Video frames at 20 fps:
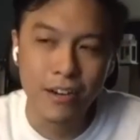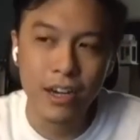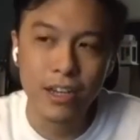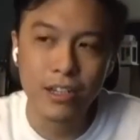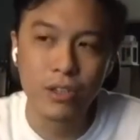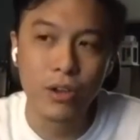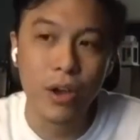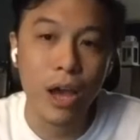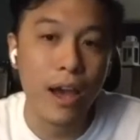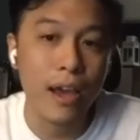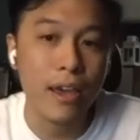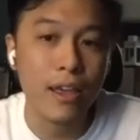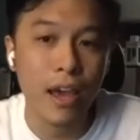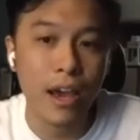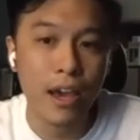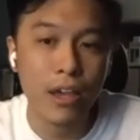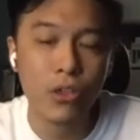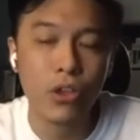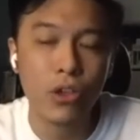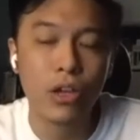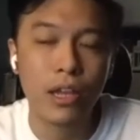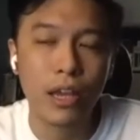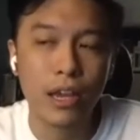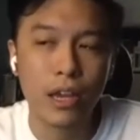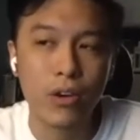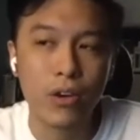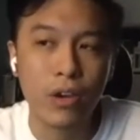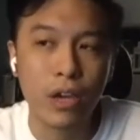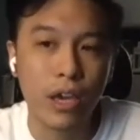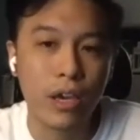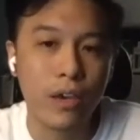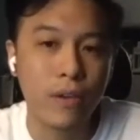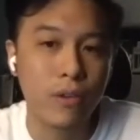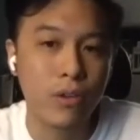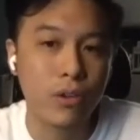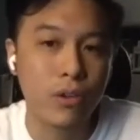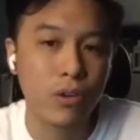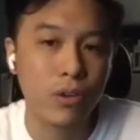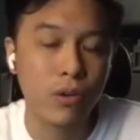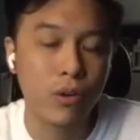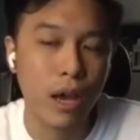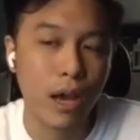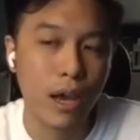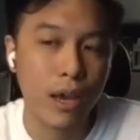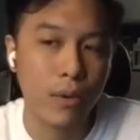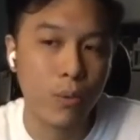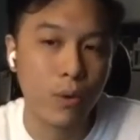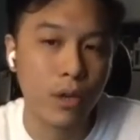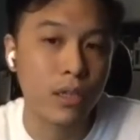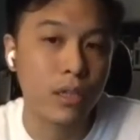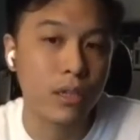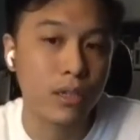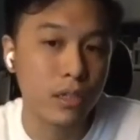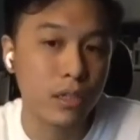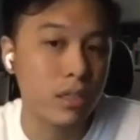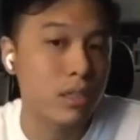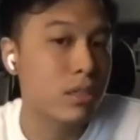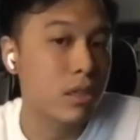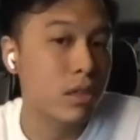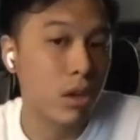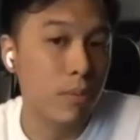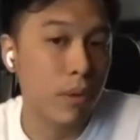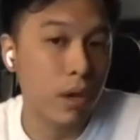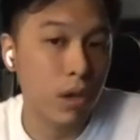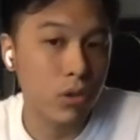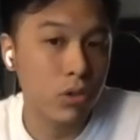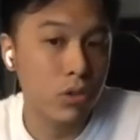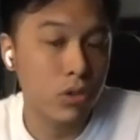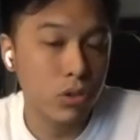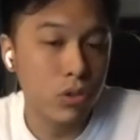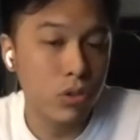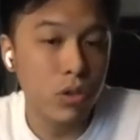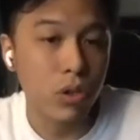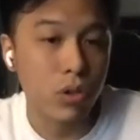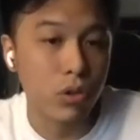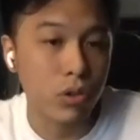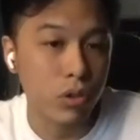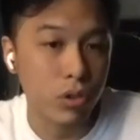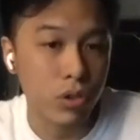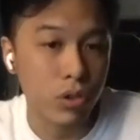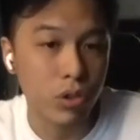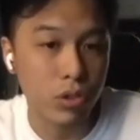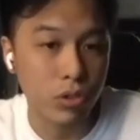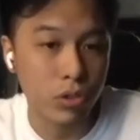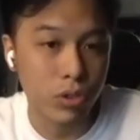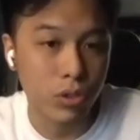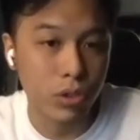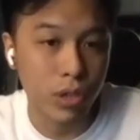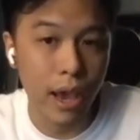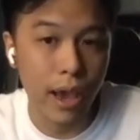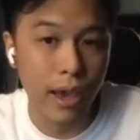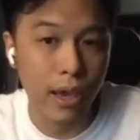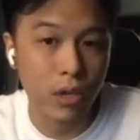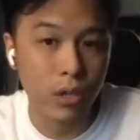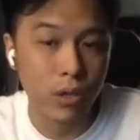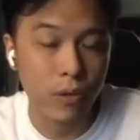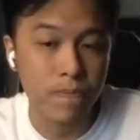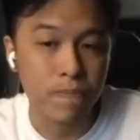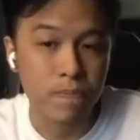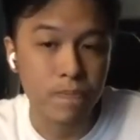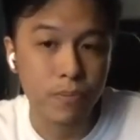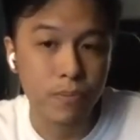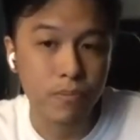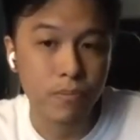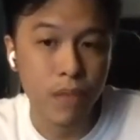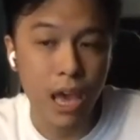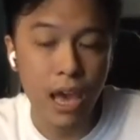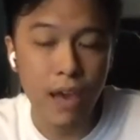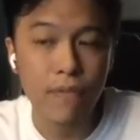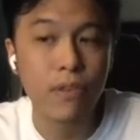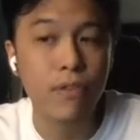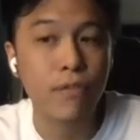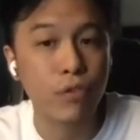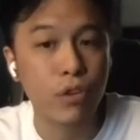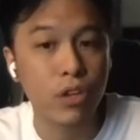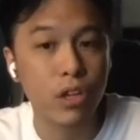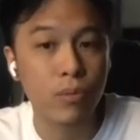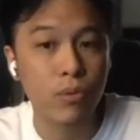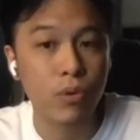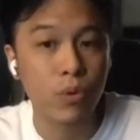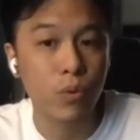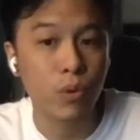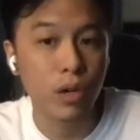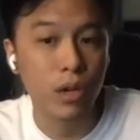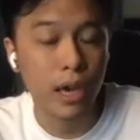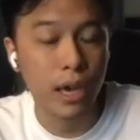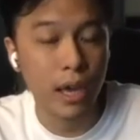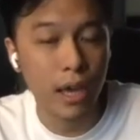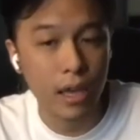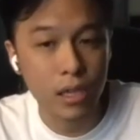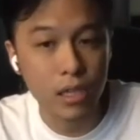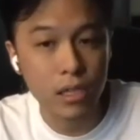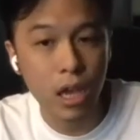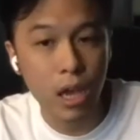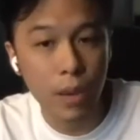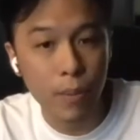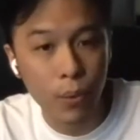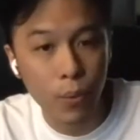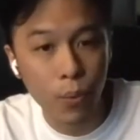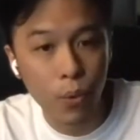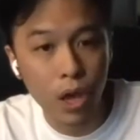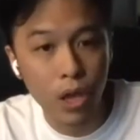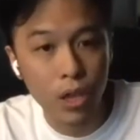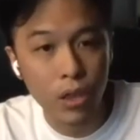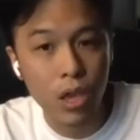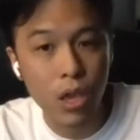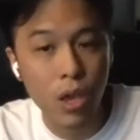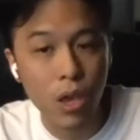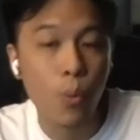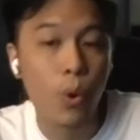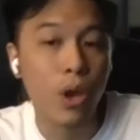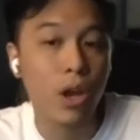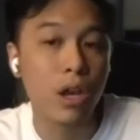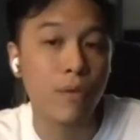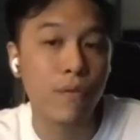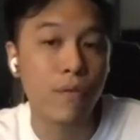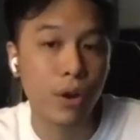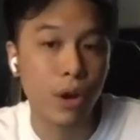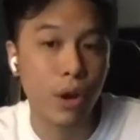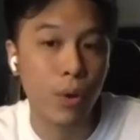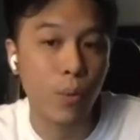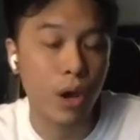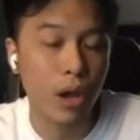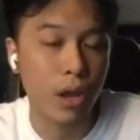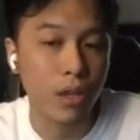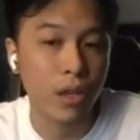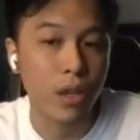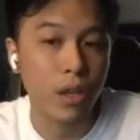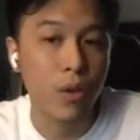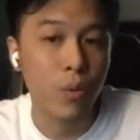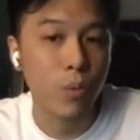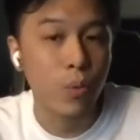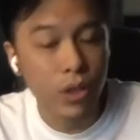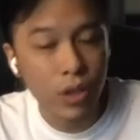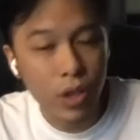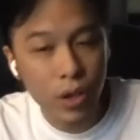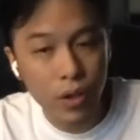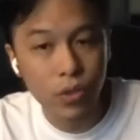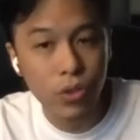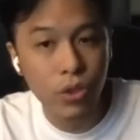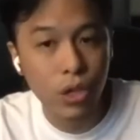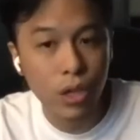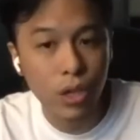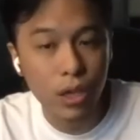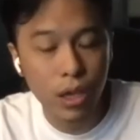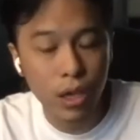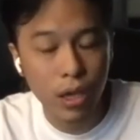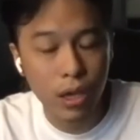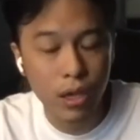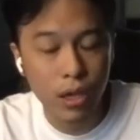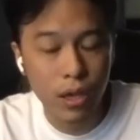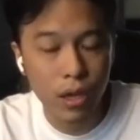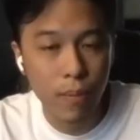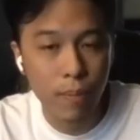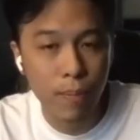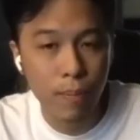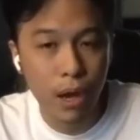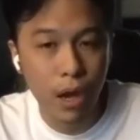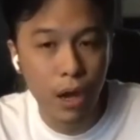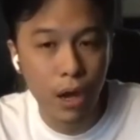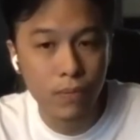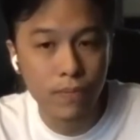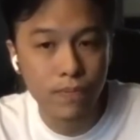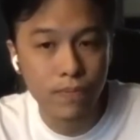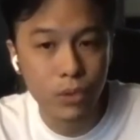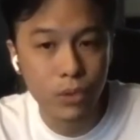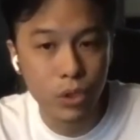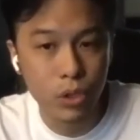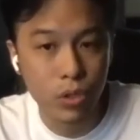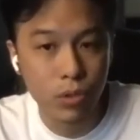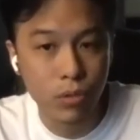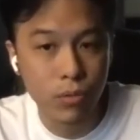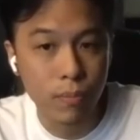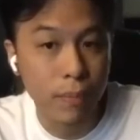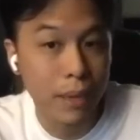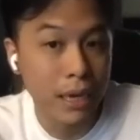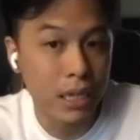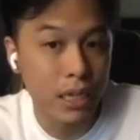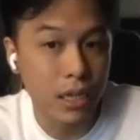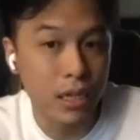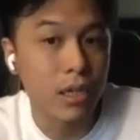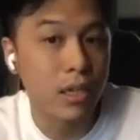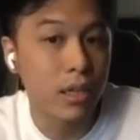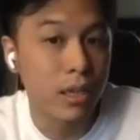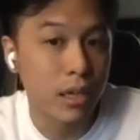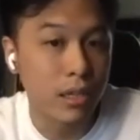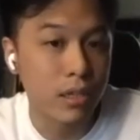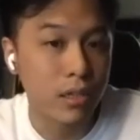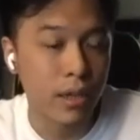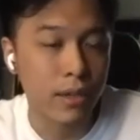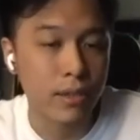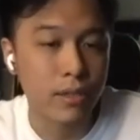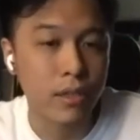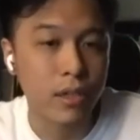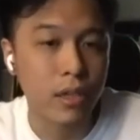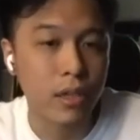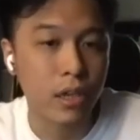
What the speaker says: Right? So I thought like, okay, I wanted to just start my own studio, so that I could have the freedom to work at any time I want, whenever I want, without thinking about, money in that sense.